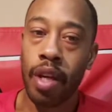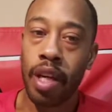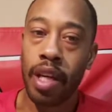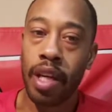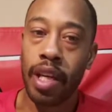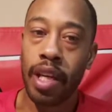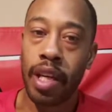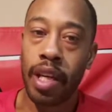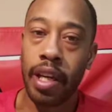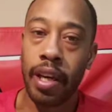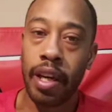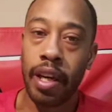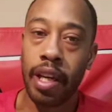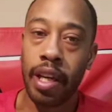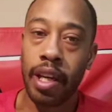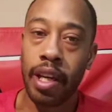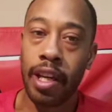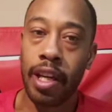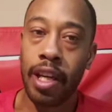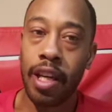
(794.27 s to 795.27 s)
And
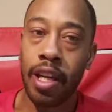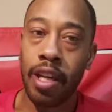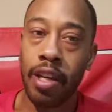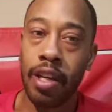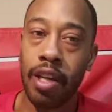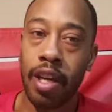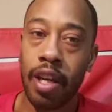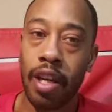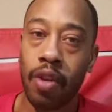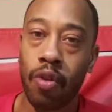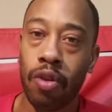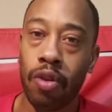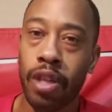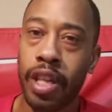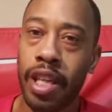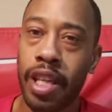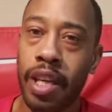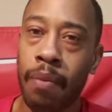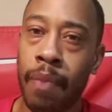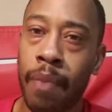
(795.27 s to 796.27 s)
in order to
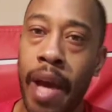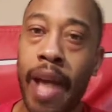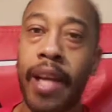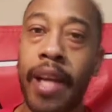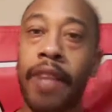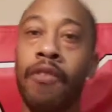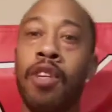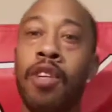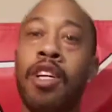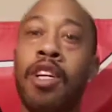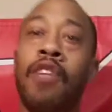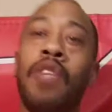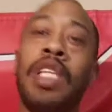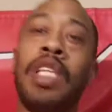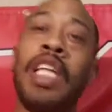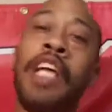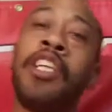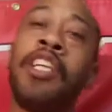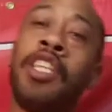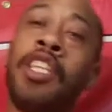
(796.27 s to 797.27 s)
get back in good
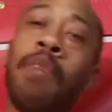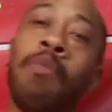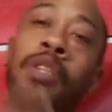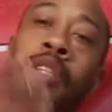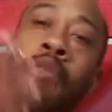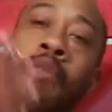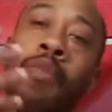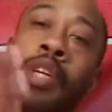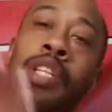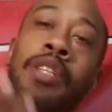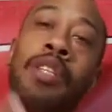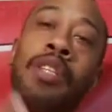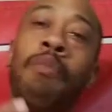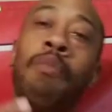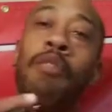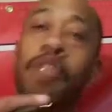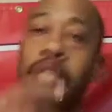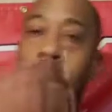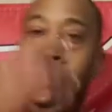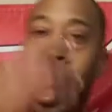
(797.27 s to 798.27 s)
relationship with the
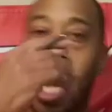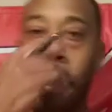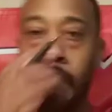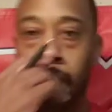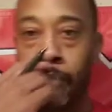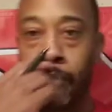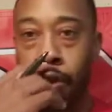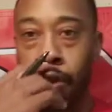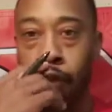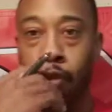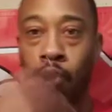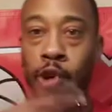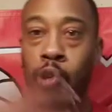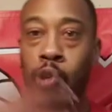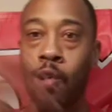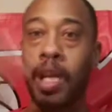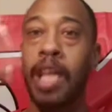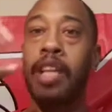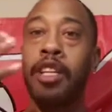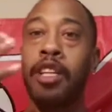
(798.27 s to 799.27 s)
Most High, the person who
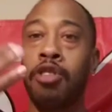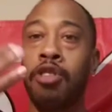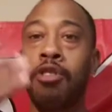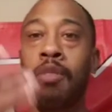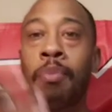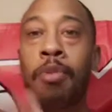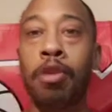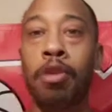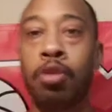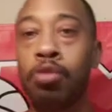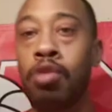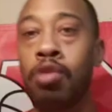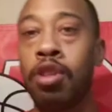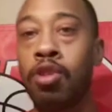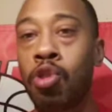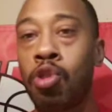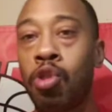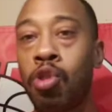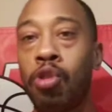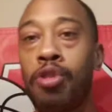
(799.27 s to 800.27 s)
created you, the person who
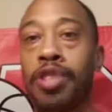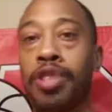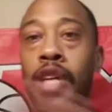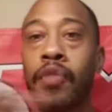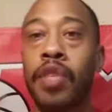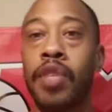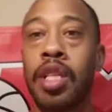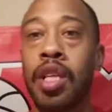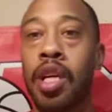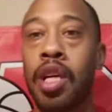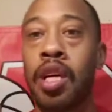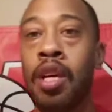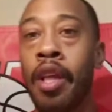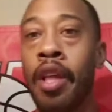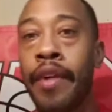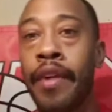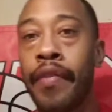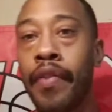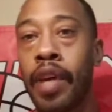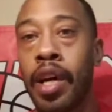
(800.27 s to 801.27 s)
controls everything,
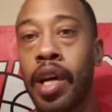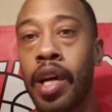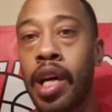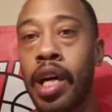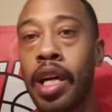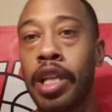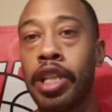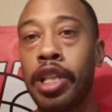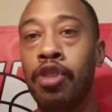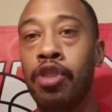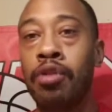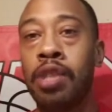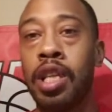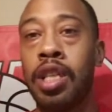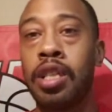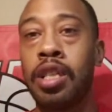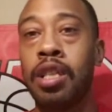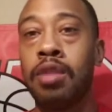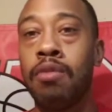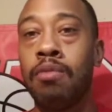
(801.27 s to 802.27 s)
you need
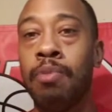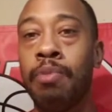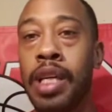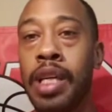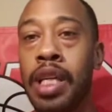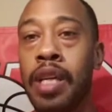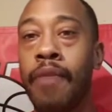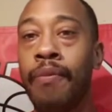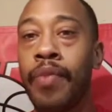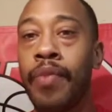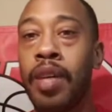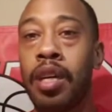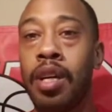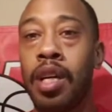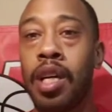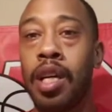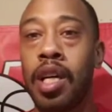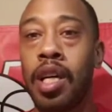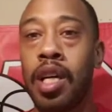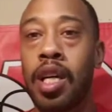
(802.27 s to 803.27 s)
to be
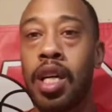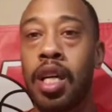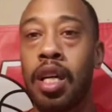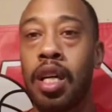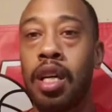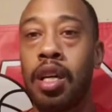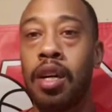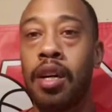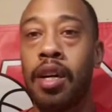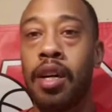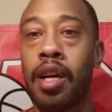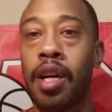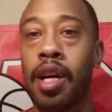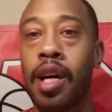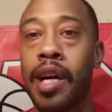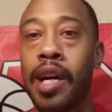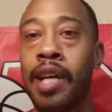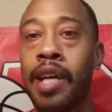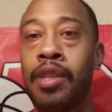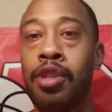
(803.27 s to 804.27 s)
a
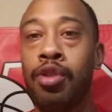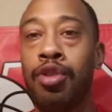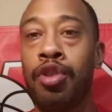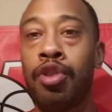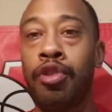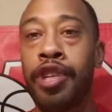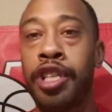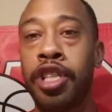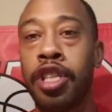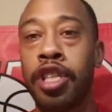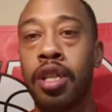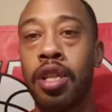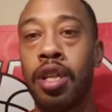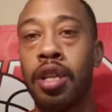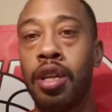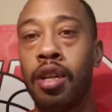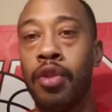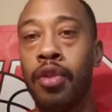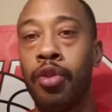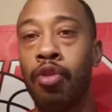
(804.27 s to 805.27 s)
new creature
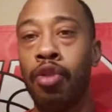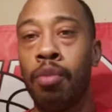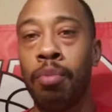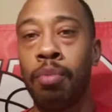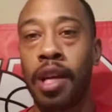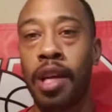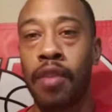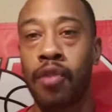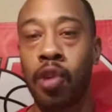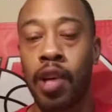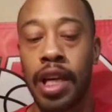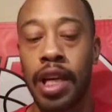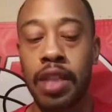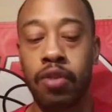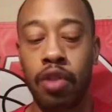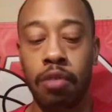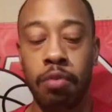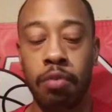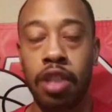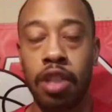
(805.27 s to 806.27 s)
through the blood of Christ, which
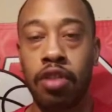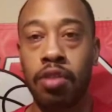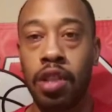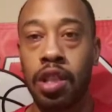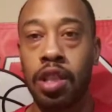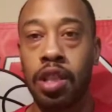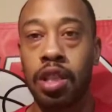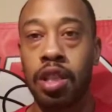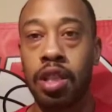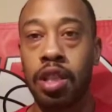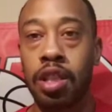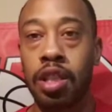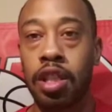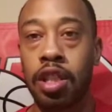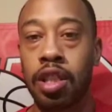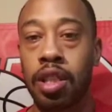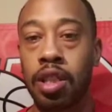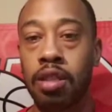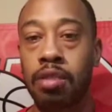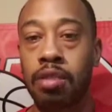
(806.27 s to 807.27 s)
means you need to
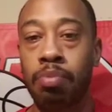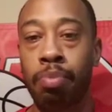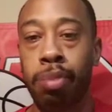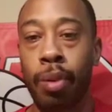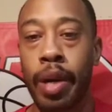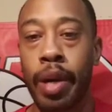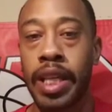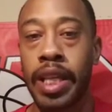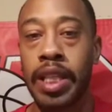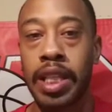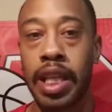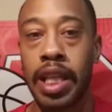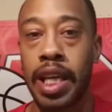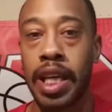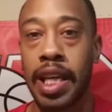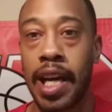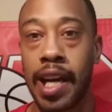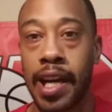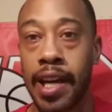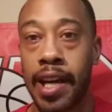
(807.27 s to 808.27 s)
just pray and say,
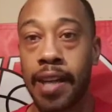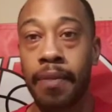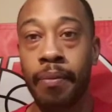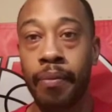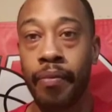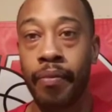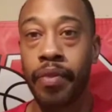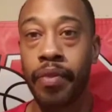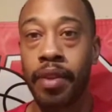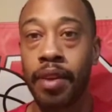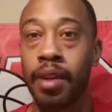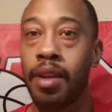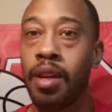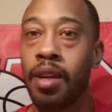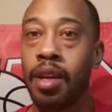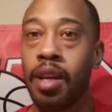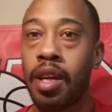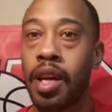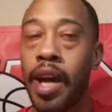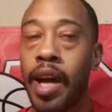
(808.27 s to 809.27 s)
God,
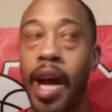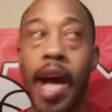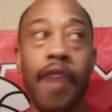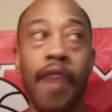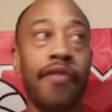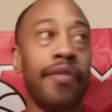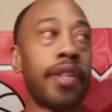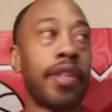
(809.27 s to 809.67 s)
I've